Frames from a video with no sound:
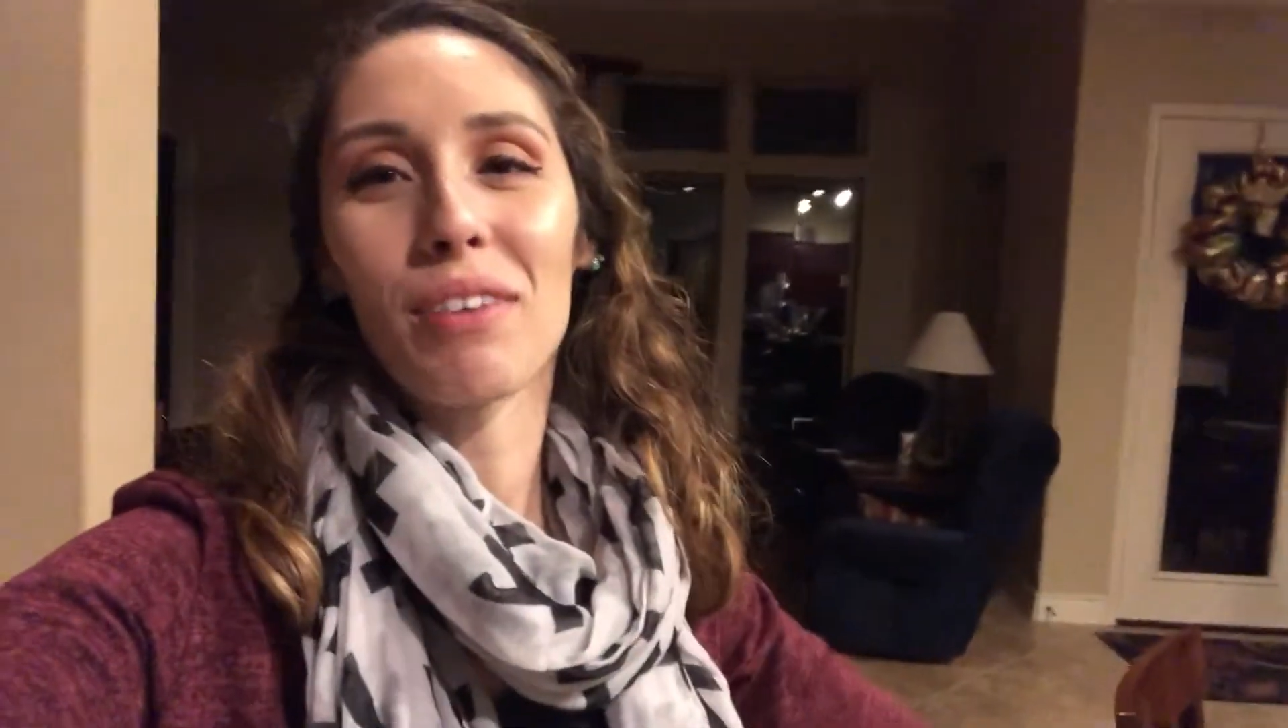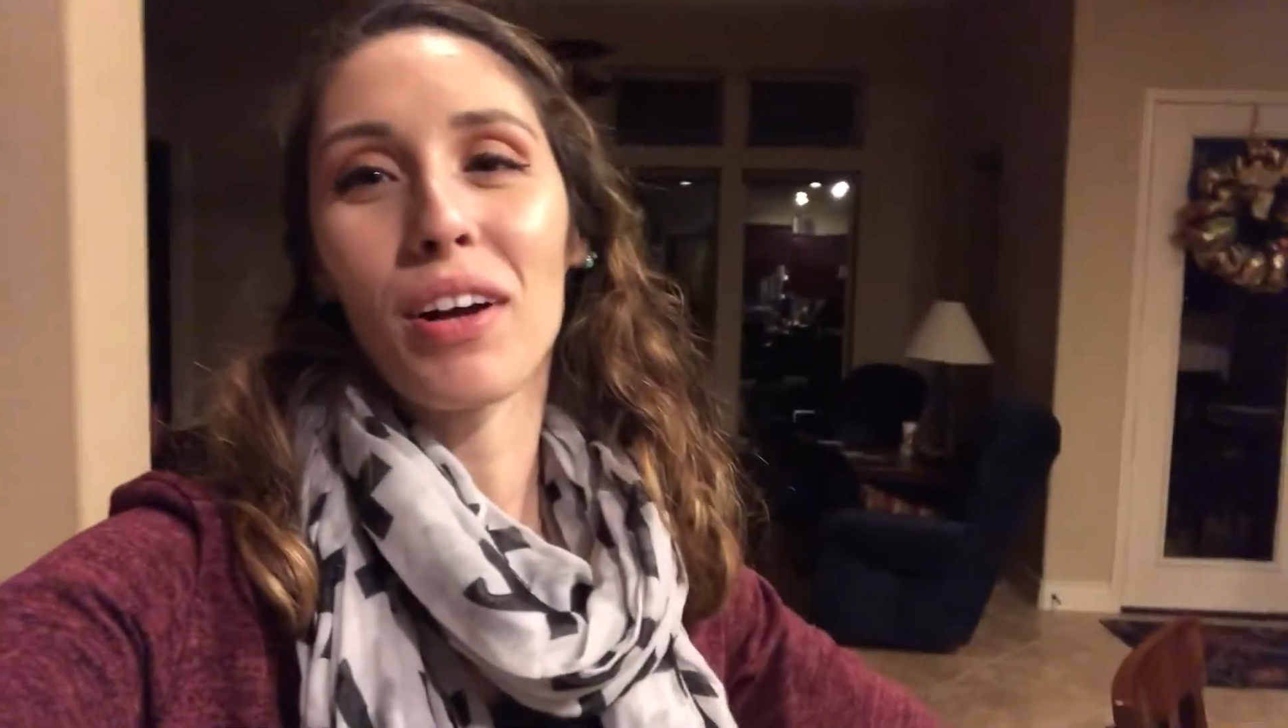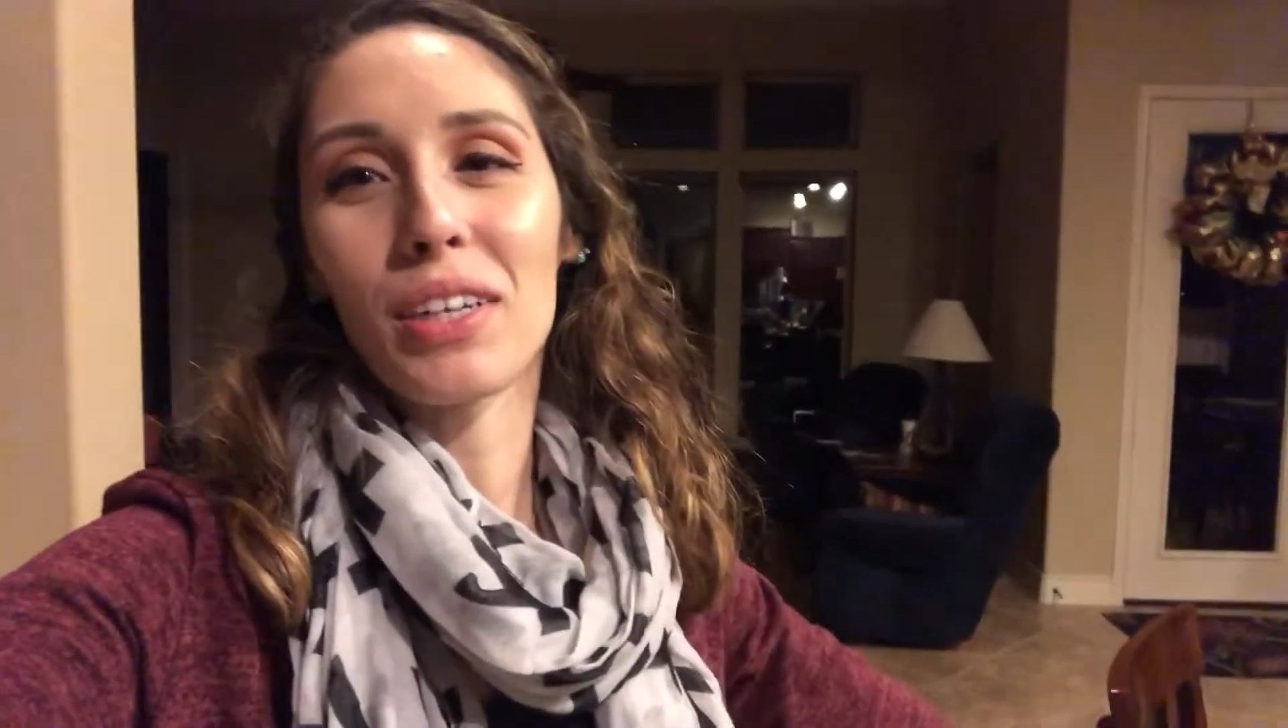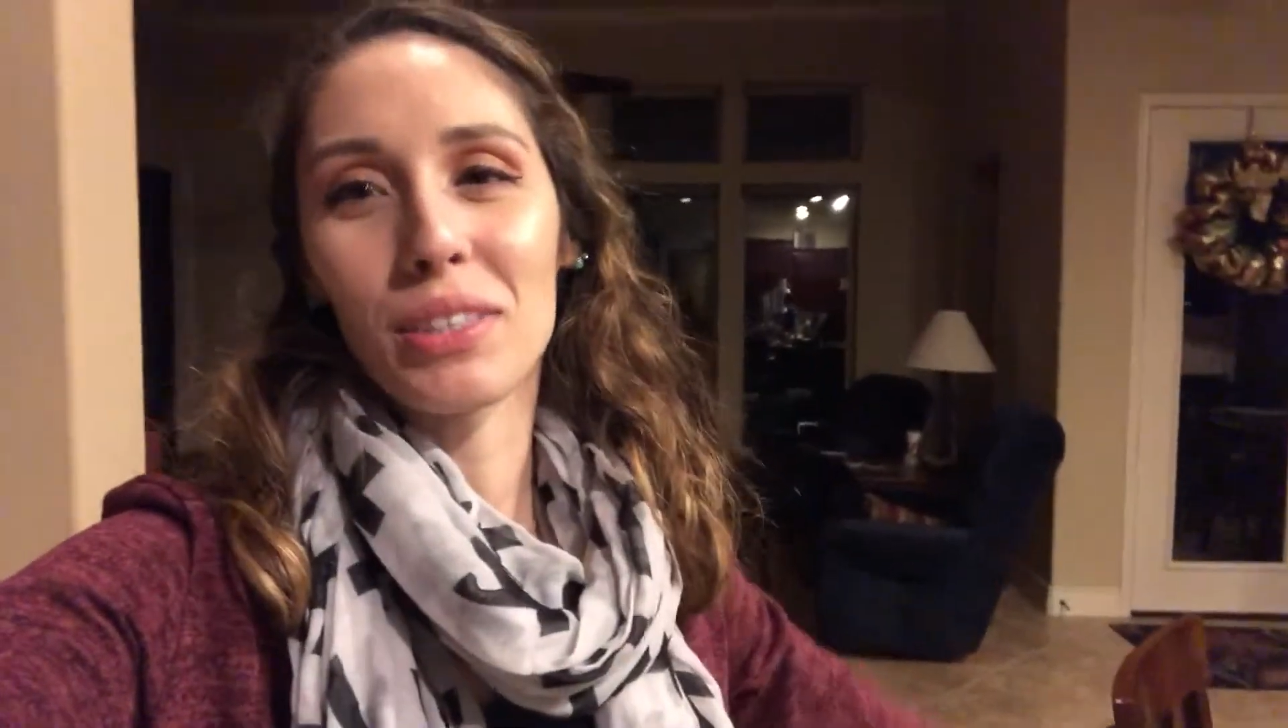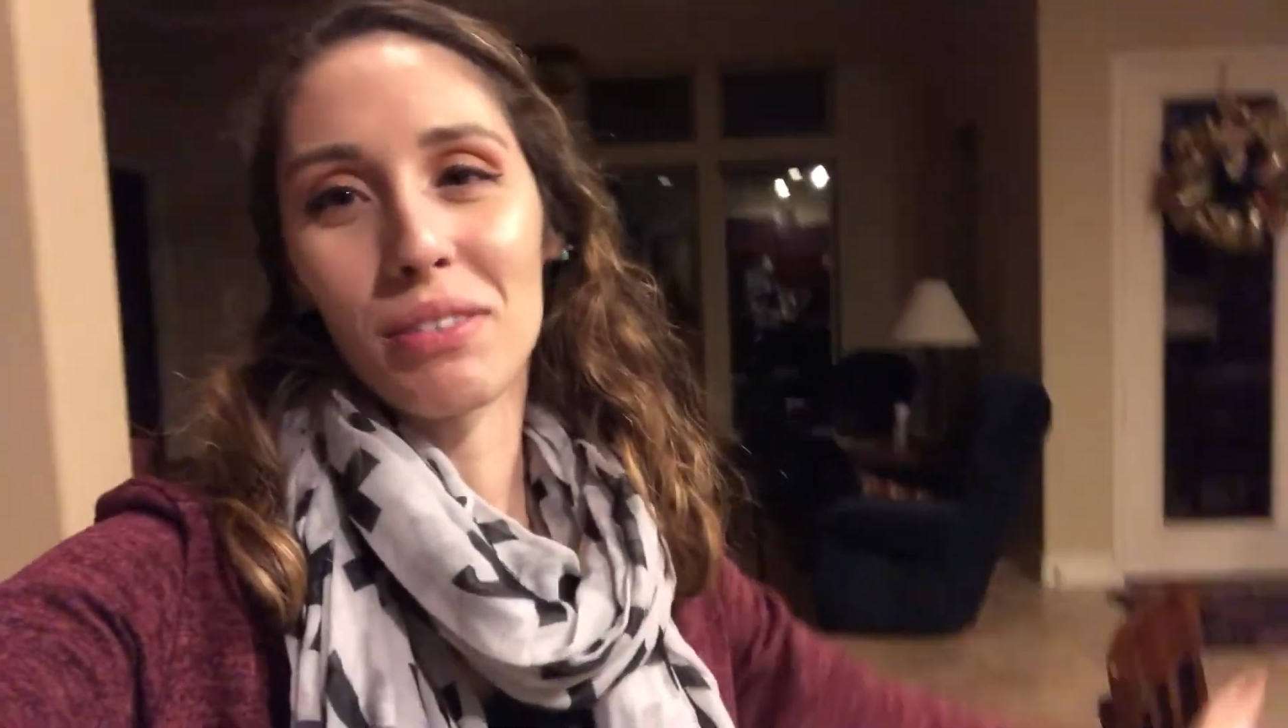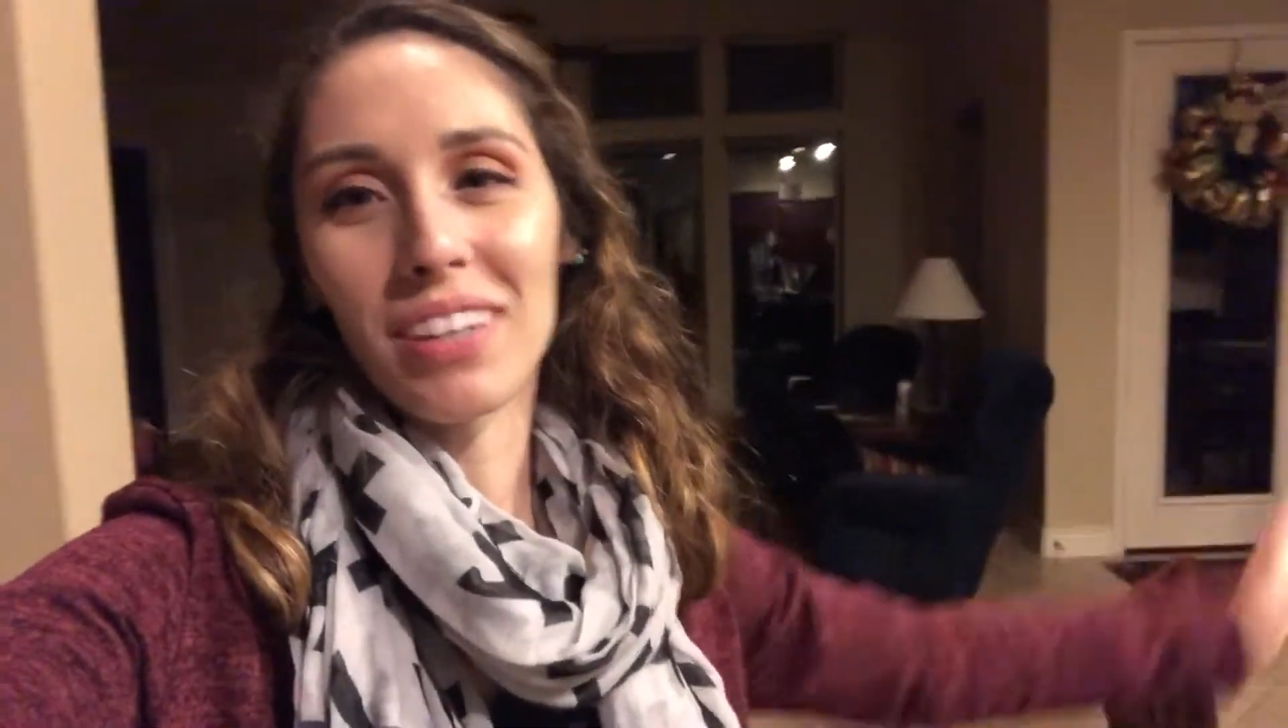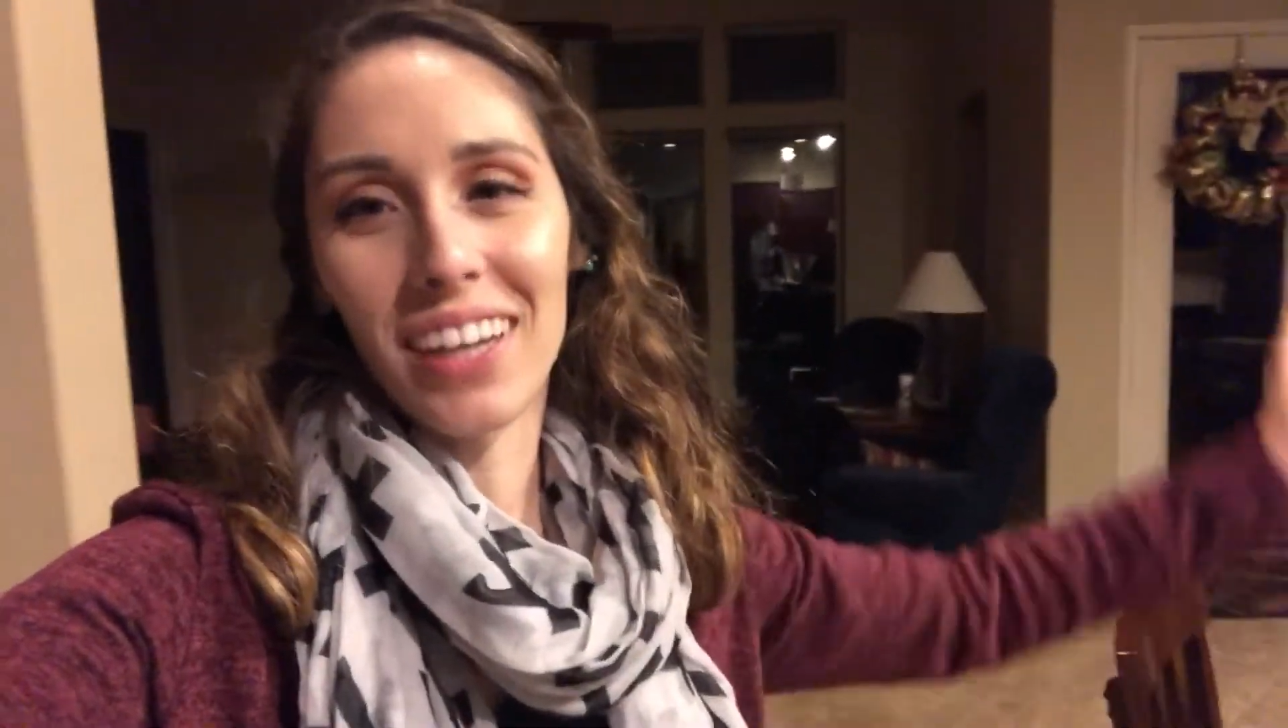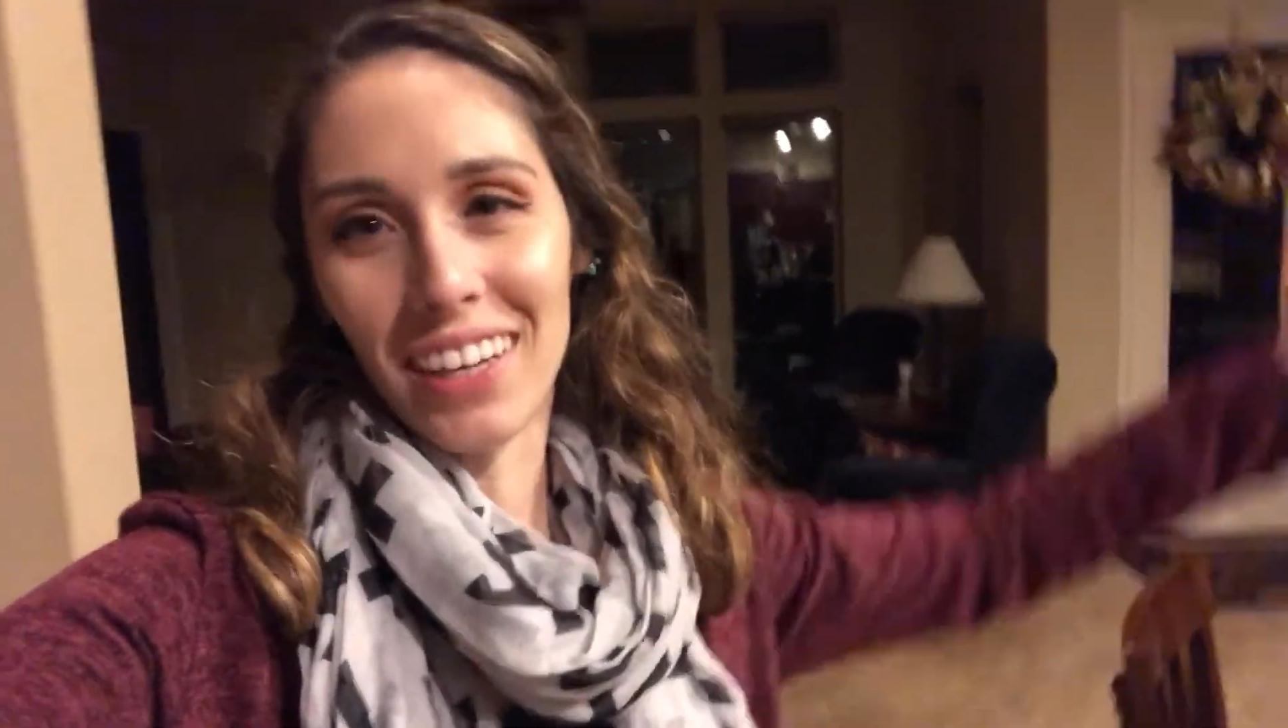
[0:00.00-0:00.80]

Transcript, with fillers: Rockets won,